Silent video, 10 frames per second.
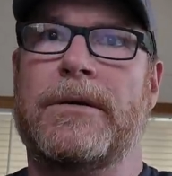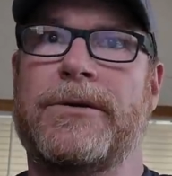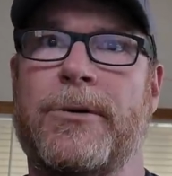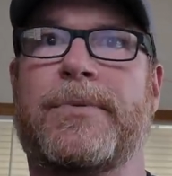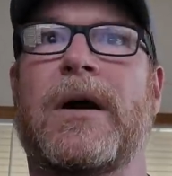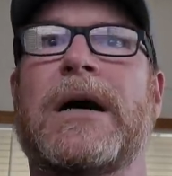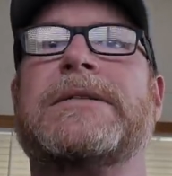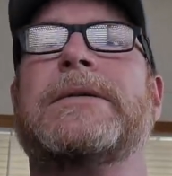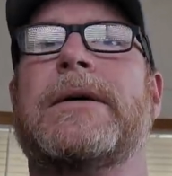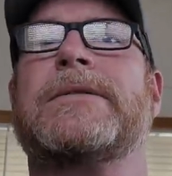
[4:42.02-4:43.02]
Due
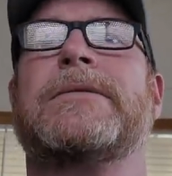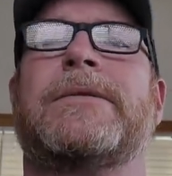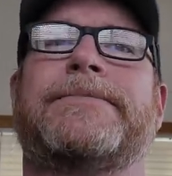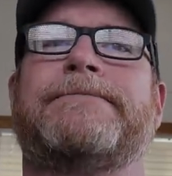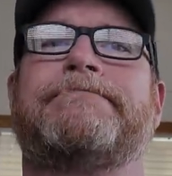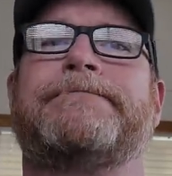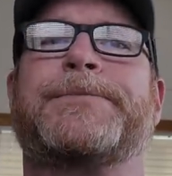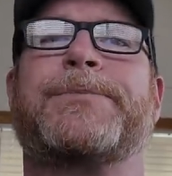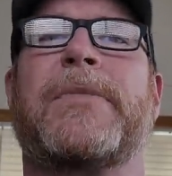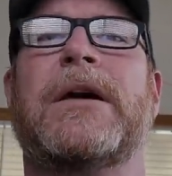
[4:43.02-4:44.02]
process.
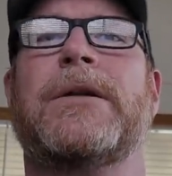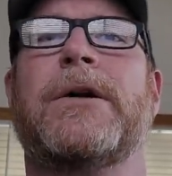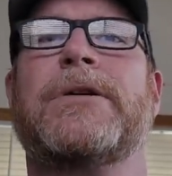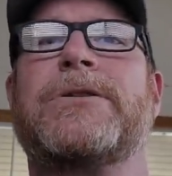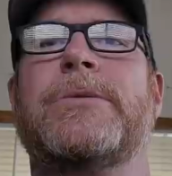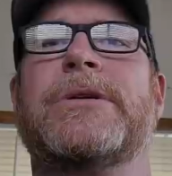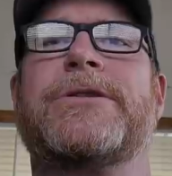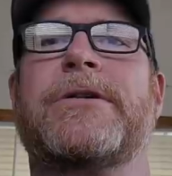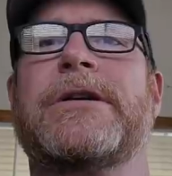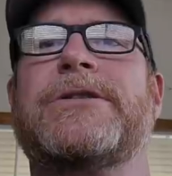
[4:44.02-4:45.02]
Notice to
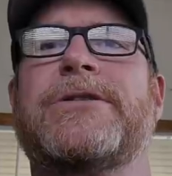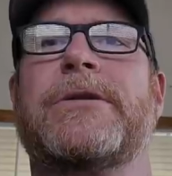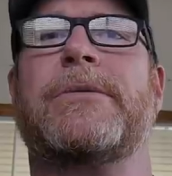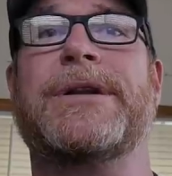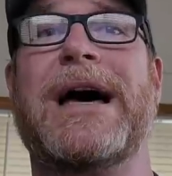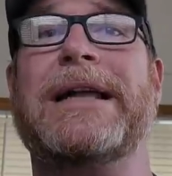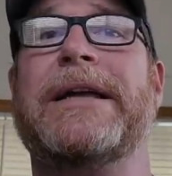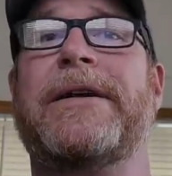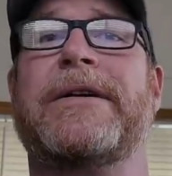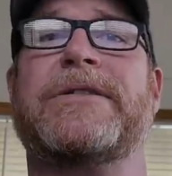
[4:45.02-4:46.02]
Attorney General. Not
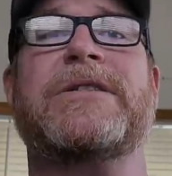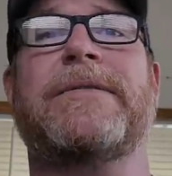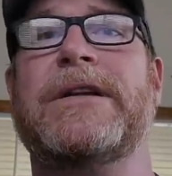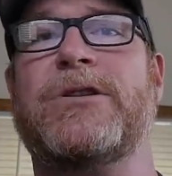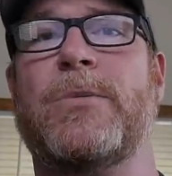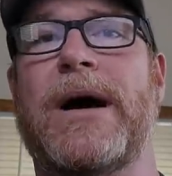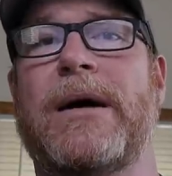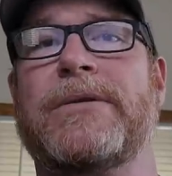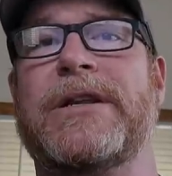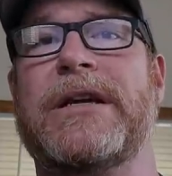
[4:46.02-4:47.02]
later than 72
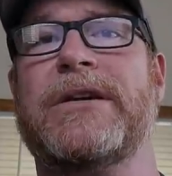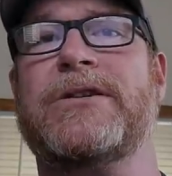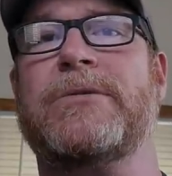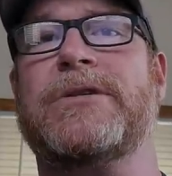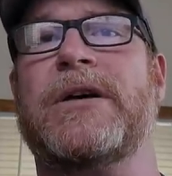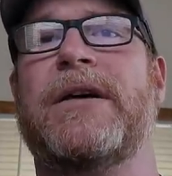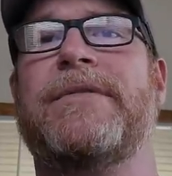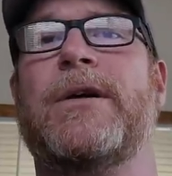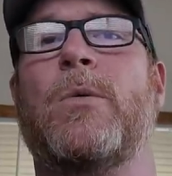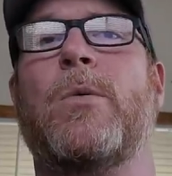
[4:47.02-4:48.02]
hours of the issuance of
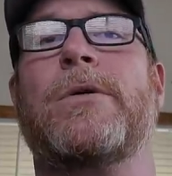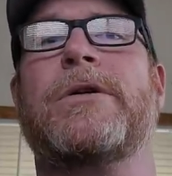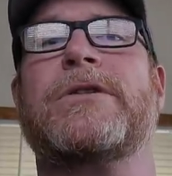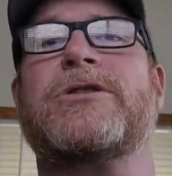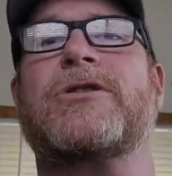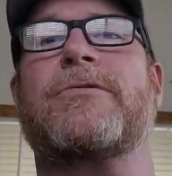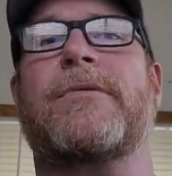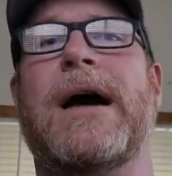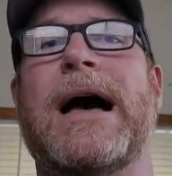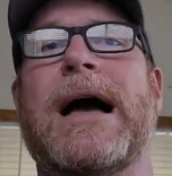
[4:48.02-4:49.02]
an order
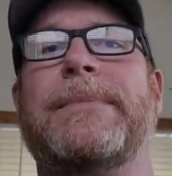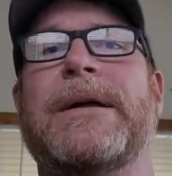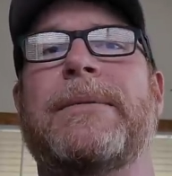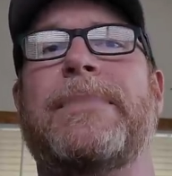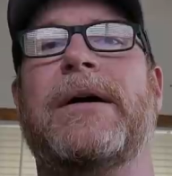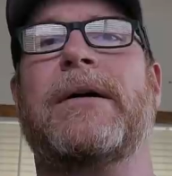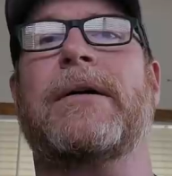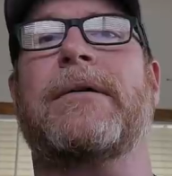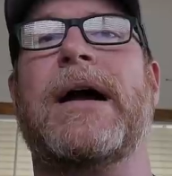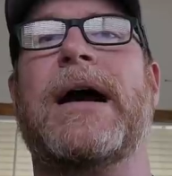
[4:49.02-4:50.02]
described in
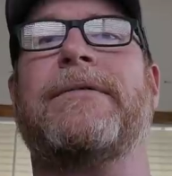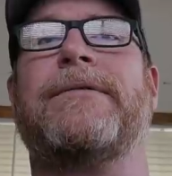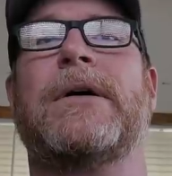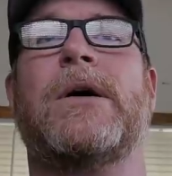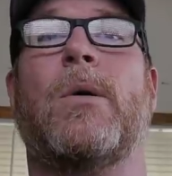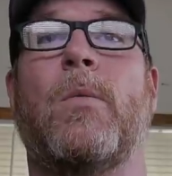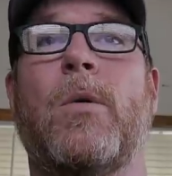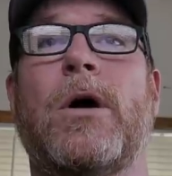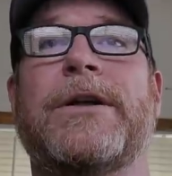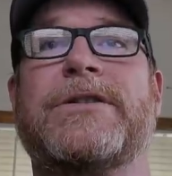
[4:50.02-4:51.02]
paragraph
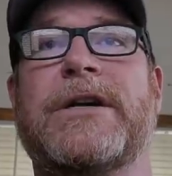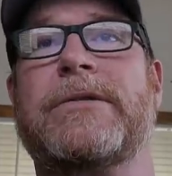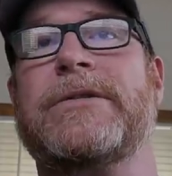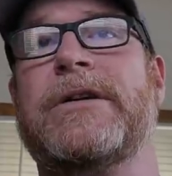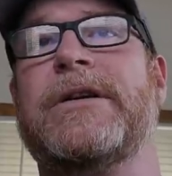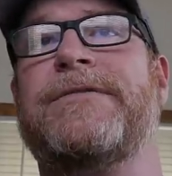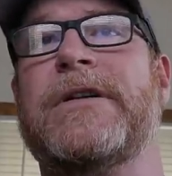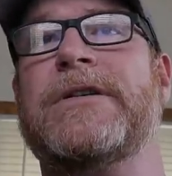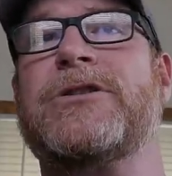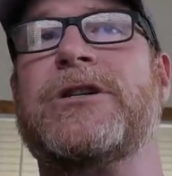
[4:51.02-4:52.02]
1. The Secretary of
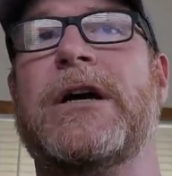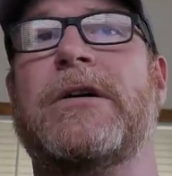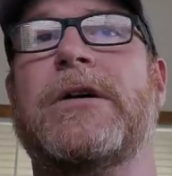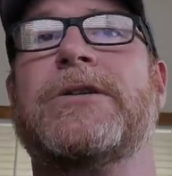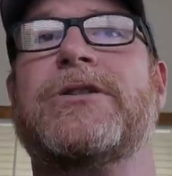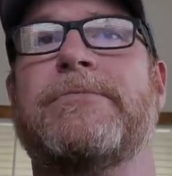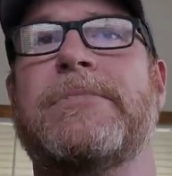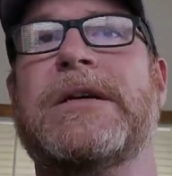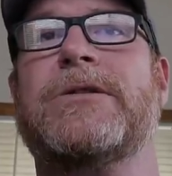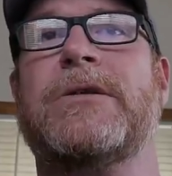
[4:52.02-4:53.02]
Defense shall
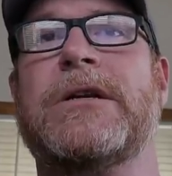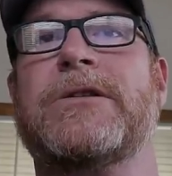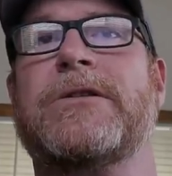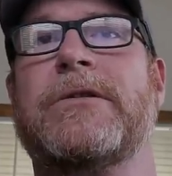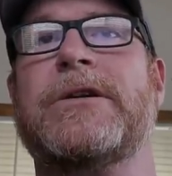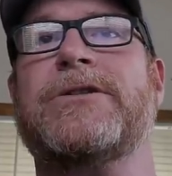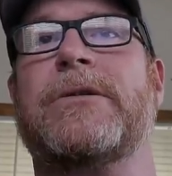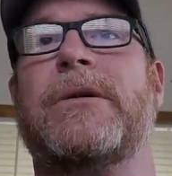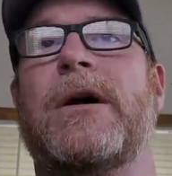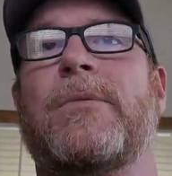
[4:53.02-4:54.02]
submit to the Attorney
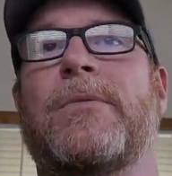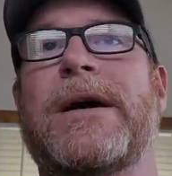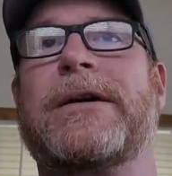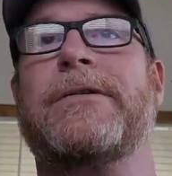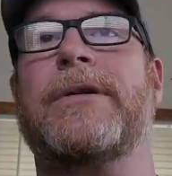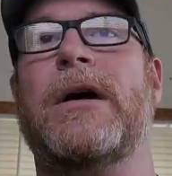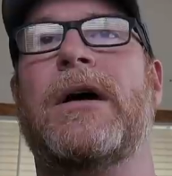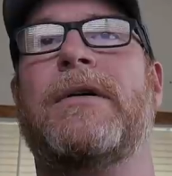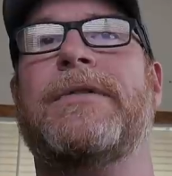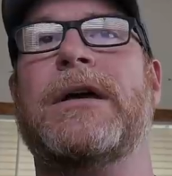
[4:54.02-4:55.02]
General a record
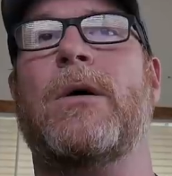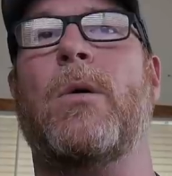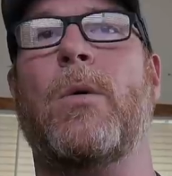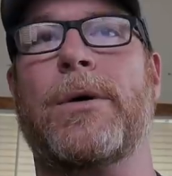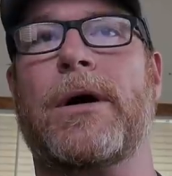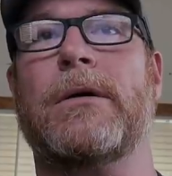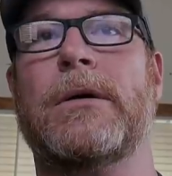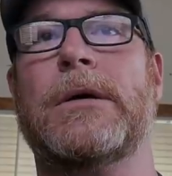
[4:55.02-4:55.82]
of the order.